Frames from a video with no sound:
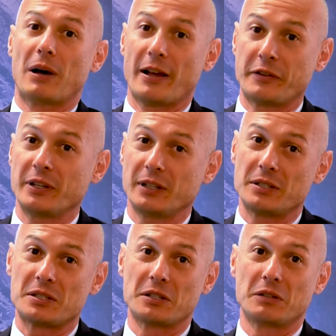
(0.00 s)
I think
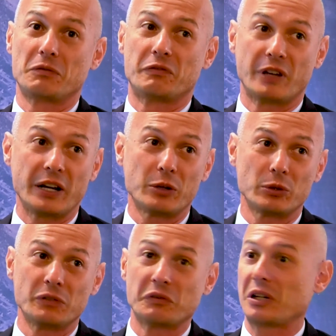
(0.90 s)
it's a very
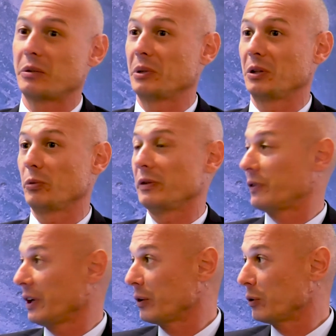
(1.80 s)
good environment with
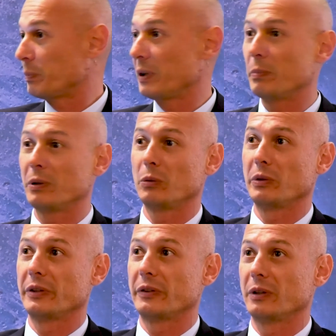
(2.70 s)
very good people,
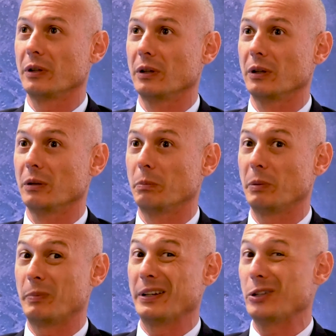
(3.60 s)
with
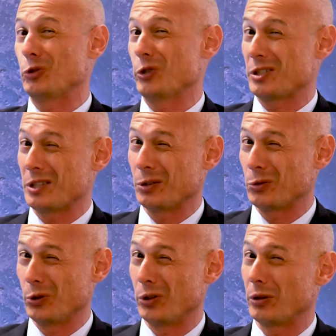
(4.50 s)
people interested
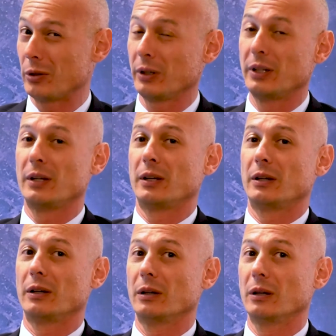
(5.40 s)
to learn.
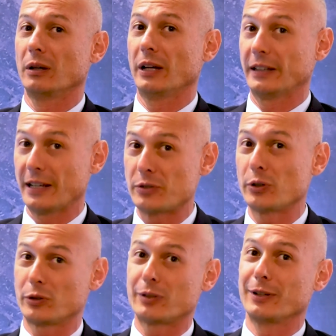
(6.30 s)
And I
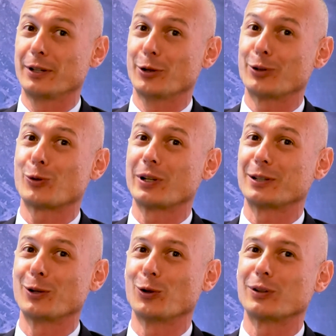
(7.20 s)
certainly learned
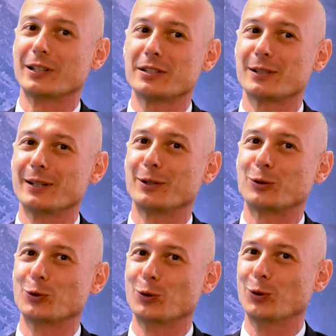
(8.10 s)
quite a lot
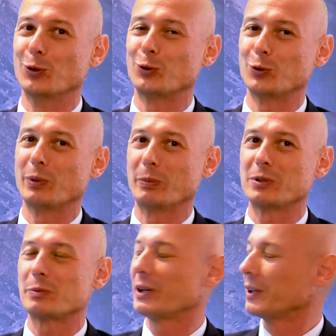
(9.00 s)
listening to
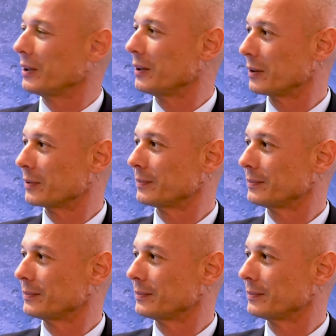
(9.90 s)
people speaking here.